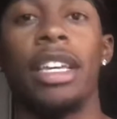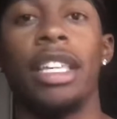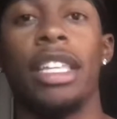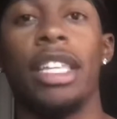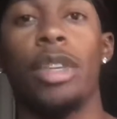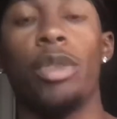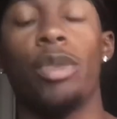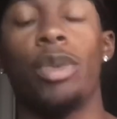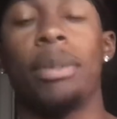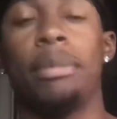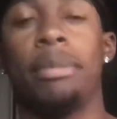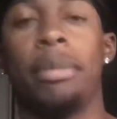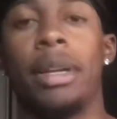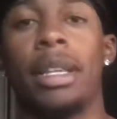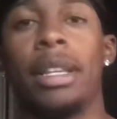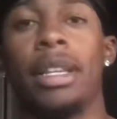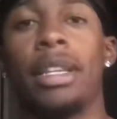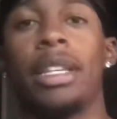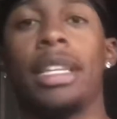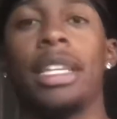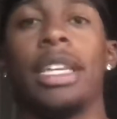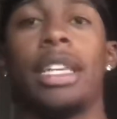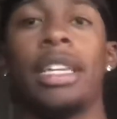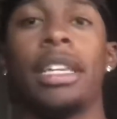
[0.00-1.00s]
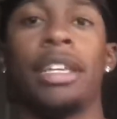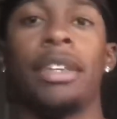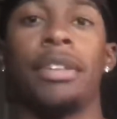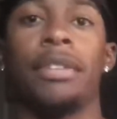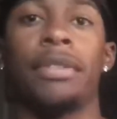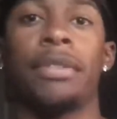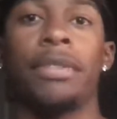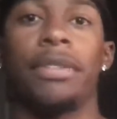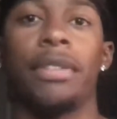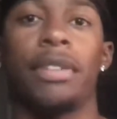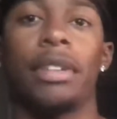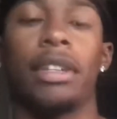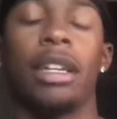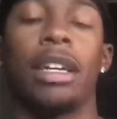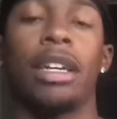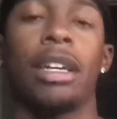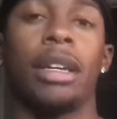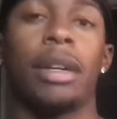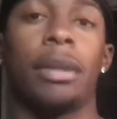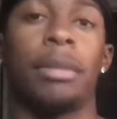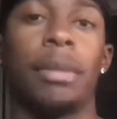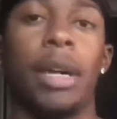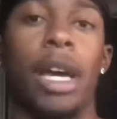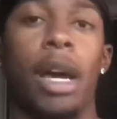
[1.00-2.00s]
you wouldn't believe
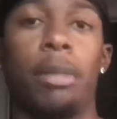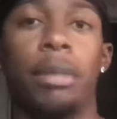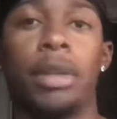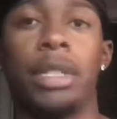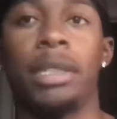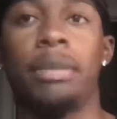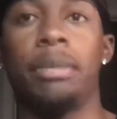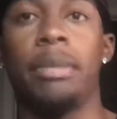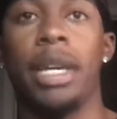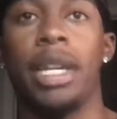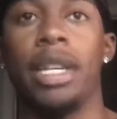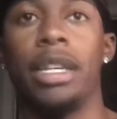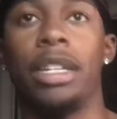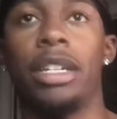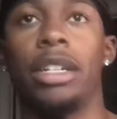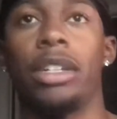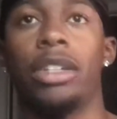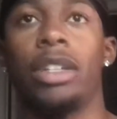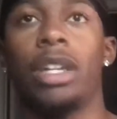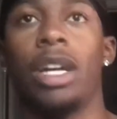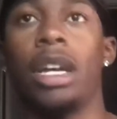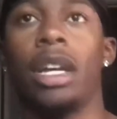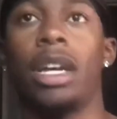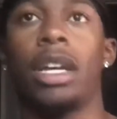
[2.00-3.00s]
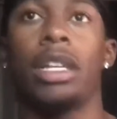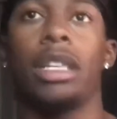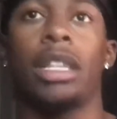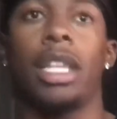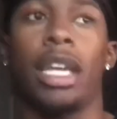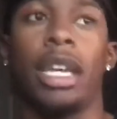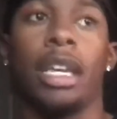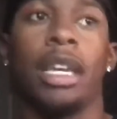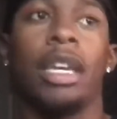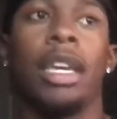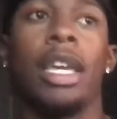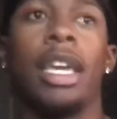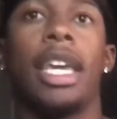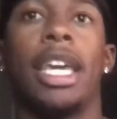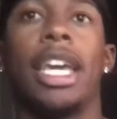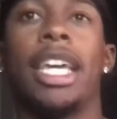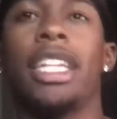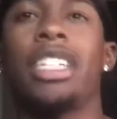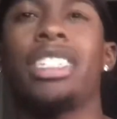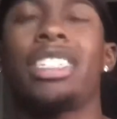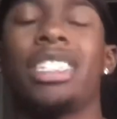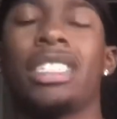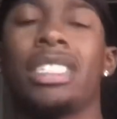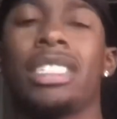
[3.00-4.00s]
um, how much better you got. Like, and
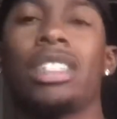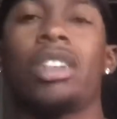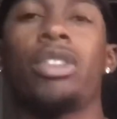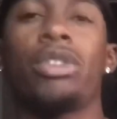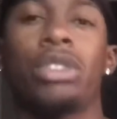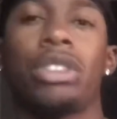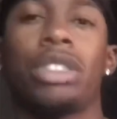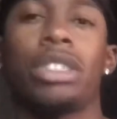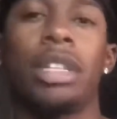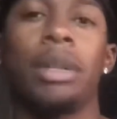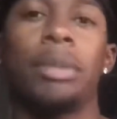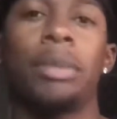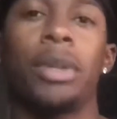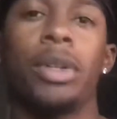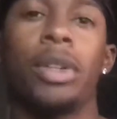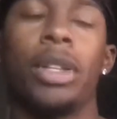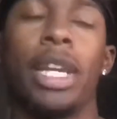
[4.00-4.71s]
it's just so simple.